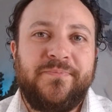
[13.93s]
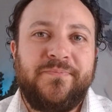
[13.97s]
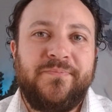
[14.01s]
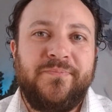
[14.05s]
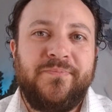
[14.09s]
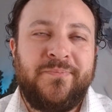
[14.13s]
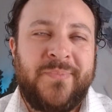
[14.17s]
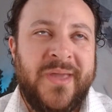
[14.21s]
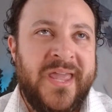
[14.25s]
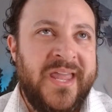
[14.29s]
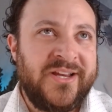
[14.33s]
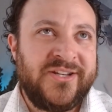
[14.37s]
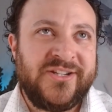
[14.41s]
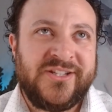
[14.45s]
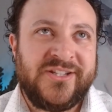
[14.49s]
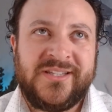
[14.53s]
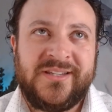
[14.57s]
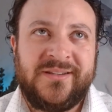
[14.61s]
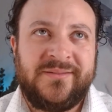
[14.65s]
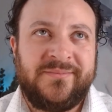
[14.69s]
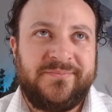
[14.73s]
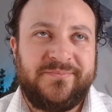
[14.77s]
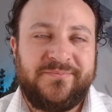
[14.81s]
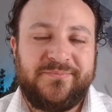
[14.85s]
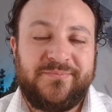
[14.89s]
pages
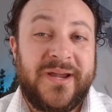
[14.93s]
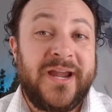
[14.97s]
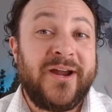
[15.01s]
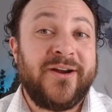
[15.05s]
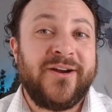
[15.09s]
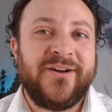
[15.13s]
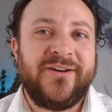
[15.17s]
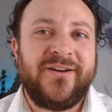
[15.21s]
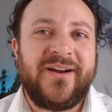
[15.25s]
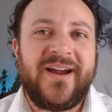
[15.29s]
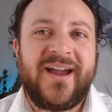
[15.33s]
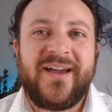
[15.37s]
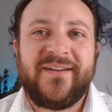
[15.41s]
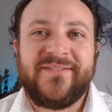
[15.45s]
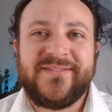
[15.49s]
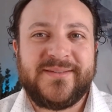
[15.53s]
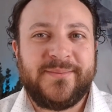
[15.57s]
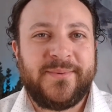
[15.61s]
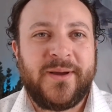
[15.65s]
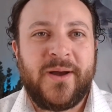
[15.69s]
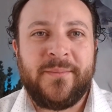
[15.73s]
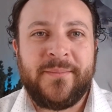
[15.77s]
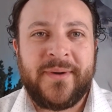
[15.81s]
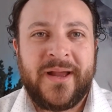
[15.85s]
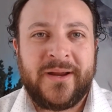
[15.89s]
and paragraphs
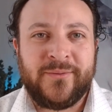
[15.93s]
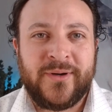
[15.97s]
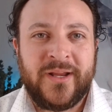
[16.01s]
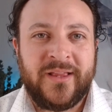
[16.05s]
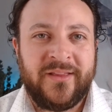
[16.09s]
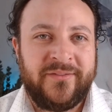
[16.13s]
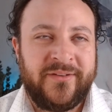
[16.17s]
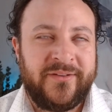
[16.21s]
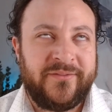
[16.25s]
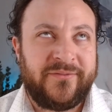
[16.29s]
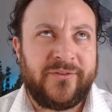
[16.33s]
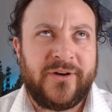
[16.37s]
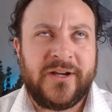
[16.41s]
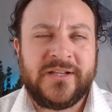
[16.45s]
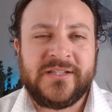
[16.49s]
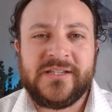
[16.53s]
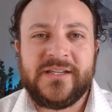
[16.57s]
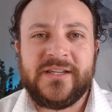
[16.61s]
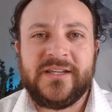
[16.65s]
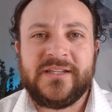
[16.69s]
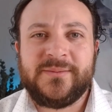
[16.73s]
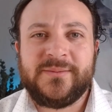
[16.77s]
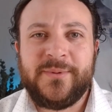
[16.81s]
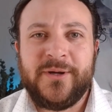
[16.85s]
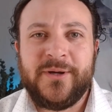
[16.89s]
about my relevant
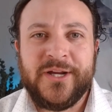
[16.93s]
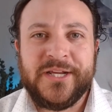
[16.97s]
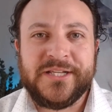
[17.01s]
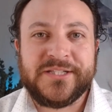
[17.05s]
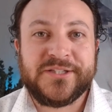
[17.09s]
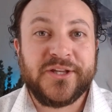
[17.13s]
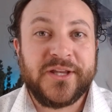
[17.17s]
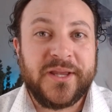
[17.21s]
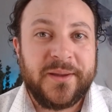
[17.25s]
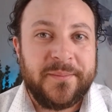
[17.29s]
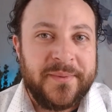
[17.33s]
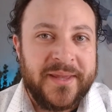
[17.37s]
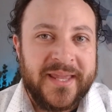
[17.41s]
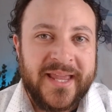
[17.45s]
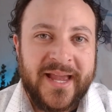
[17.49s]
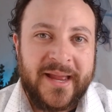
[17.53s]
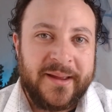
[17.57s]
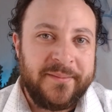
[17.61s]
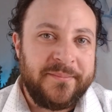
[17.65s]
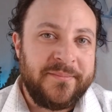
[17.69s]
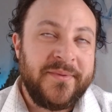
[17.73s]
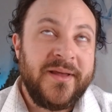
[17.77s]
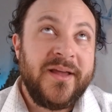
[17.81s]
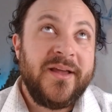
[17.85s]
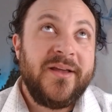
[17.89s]
forensic experience. Look at me,
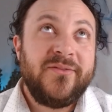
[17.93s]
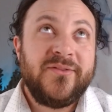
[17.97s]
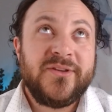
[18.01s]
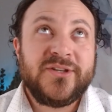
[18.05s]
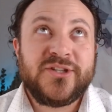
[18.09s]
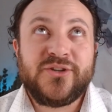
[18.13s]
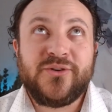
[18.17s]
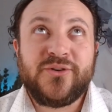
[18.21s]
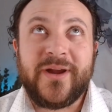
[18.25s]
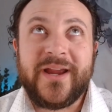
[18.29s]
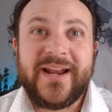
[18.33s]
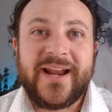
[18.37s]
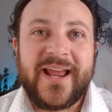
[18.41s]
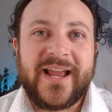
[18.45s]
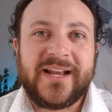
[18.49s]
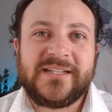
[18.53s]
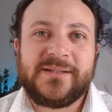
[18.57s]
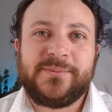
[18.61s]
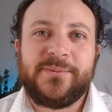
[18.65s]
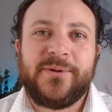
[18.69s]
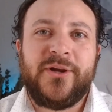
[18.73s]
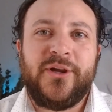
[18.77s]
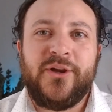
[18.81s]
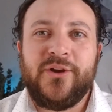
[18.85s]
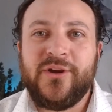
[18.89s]
I'm this great
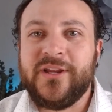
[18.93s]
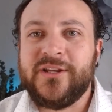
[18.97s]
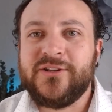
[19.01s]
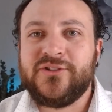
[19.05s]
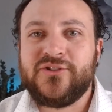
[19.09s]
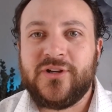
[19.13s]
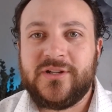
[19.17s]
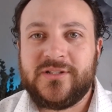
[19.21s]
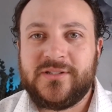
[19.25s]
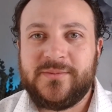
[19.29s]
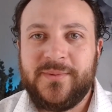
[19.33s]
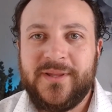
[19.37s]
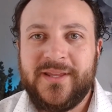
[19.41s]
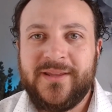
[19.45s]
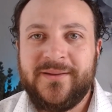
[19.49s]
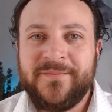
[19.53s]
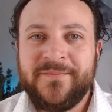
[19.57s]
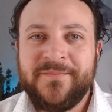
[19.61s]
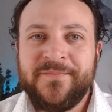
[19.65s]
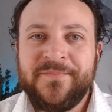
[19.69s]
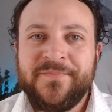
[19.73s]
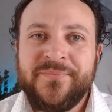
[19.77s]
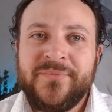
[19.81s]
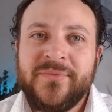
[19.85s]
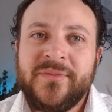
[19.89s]
expert, you can trust me.
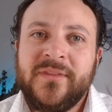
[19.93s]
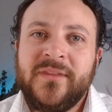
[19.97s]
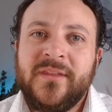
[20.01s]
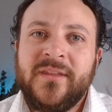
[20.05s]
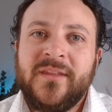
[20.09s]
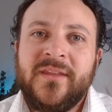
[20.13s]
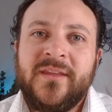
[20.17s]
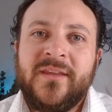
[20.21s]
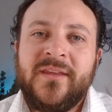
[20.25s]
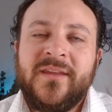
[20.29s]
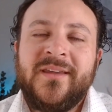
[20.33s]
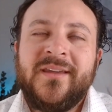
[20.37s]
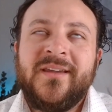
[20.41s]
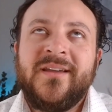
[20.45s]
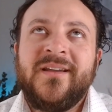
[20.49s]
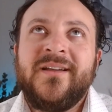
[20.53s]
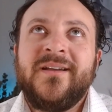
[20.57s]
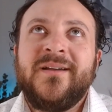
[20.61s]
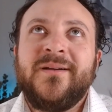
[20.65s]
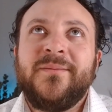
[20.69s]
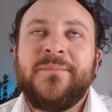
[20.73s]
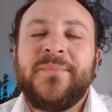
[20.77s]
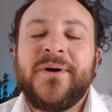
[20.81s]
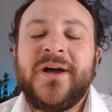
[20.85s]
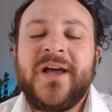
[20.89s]

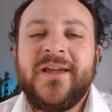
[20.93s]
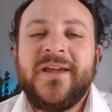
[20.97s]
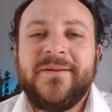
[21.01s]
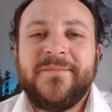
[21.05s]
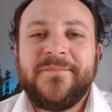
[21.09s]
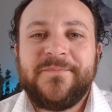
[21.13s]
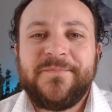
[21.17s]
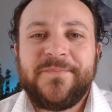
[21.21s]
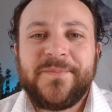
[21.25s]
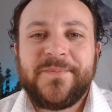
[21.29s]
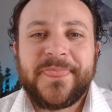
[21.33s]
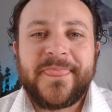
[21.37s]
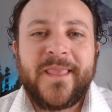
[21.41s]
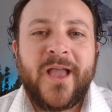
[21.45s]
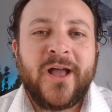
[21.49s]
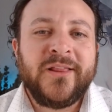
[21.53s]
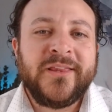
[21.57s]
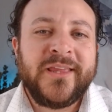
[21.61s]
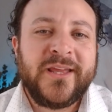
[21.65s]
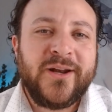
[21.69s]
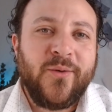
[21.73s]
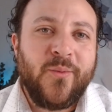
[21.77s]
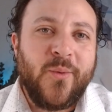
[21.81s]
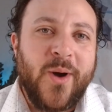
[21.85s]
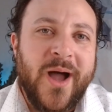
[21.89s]
But a
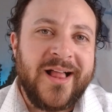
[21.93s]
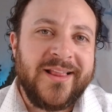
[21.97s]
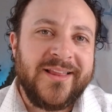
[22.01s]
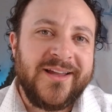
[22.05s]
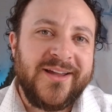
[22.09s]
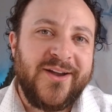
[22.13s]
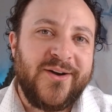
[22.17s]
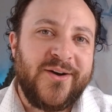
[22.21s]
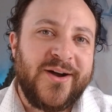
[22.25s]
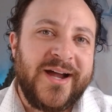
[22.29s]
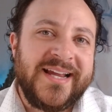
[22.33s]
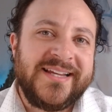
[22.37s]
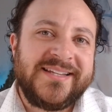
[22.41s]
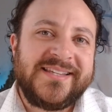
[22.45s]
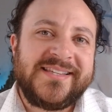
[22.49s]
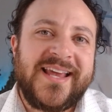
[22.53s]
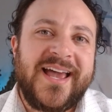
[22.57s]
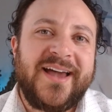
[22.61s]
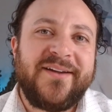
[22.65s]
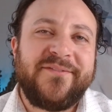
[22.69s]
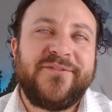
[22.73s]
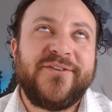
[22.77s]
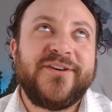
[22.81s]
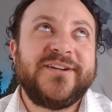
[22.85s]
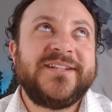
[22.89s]
little while ago, I
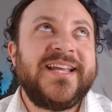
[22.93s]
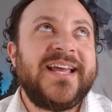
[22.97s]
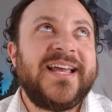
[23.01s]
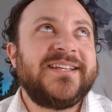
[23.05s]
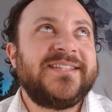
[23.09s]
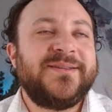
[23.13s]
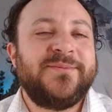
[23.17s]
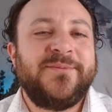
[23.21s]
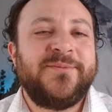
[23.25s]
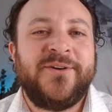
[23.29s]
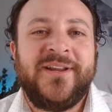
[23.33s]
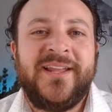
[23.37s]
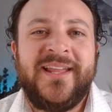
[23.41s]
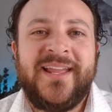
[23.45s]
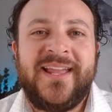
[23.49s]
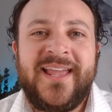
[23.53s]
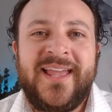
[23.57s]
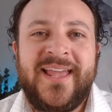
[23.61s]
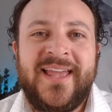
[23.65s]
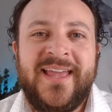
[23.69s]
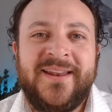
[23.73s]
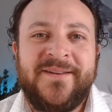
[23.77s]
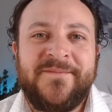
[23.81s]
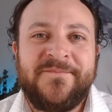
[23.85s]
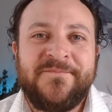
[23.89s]
sat for testimony,
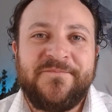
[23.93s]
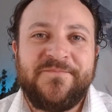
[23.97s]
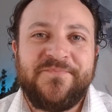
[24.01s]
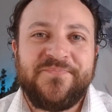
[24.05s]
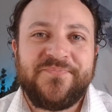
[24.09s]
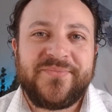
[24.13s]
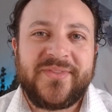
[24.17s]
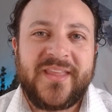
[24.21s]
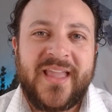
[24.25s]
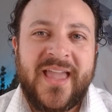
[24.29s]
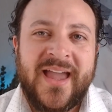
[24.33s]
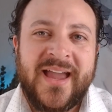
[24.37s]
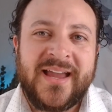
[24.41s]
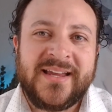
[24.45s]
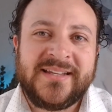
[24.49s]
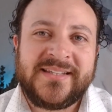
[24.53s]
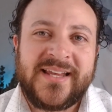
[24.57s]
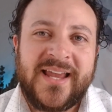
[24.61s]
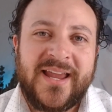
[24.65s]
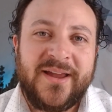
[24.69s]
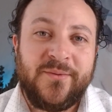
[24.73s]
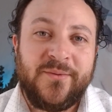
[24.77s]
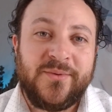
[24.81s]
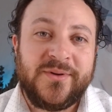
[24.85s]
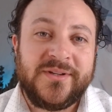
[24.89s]
and as
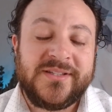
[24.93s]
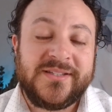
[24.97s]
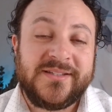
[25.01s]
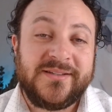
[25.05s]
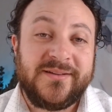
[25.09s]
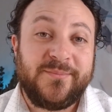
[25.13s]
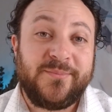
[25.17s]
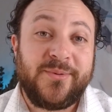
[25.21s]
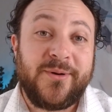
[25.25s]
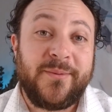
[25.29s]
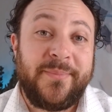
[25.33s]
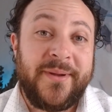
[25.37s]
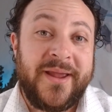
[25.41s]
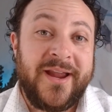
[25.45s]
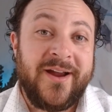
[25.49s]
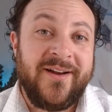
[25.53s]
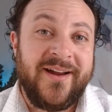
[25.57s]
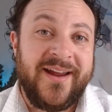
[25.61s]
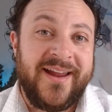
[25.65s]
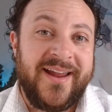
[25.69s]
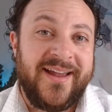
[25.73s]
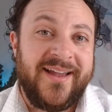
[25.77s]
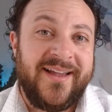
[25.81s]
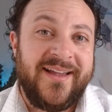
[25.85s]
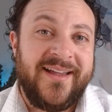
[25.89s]
I was
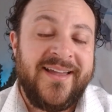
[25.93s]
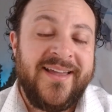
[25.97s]
preparing,